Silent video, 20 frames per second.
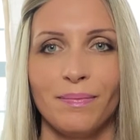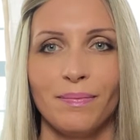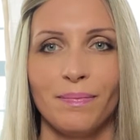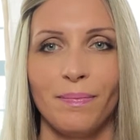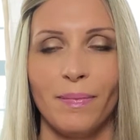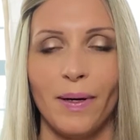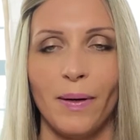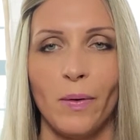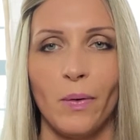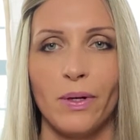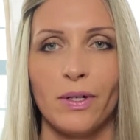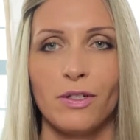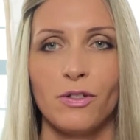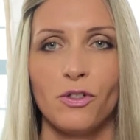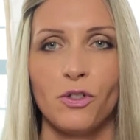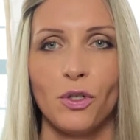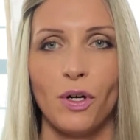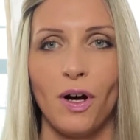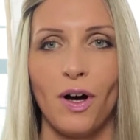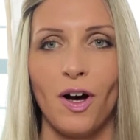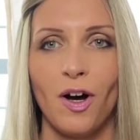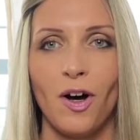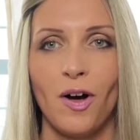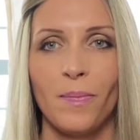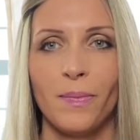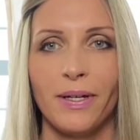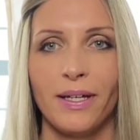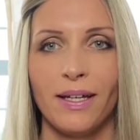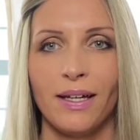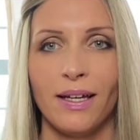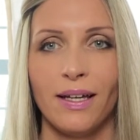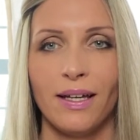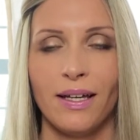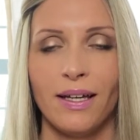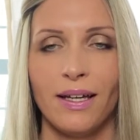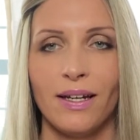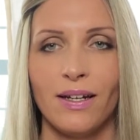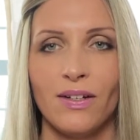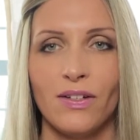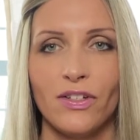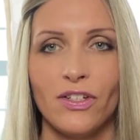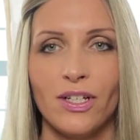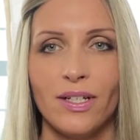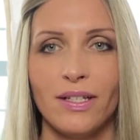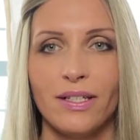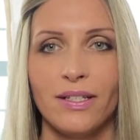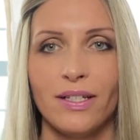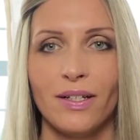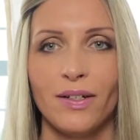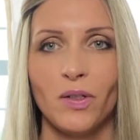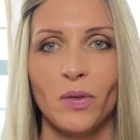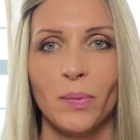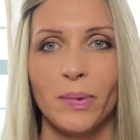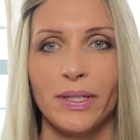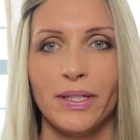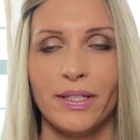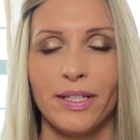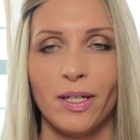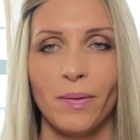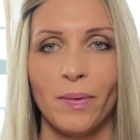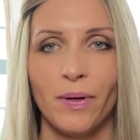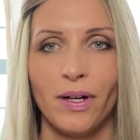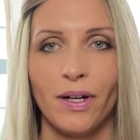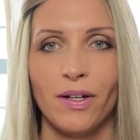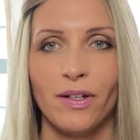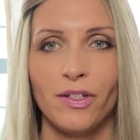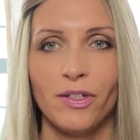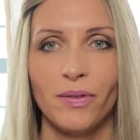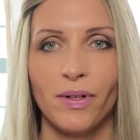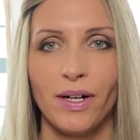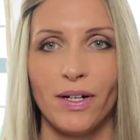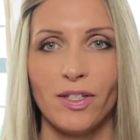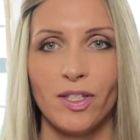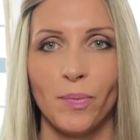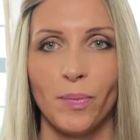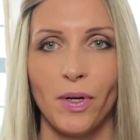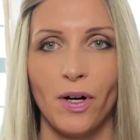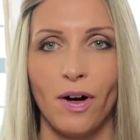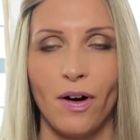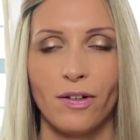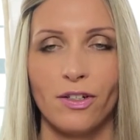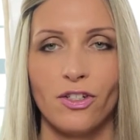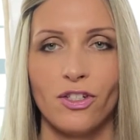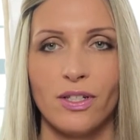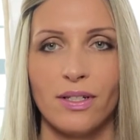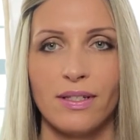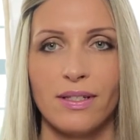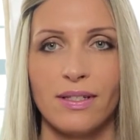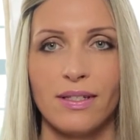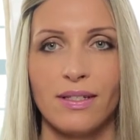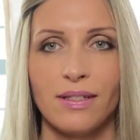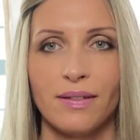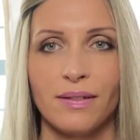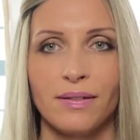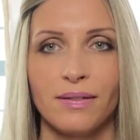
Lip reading: but we're dropping in just a little bit deeper into our subconscious.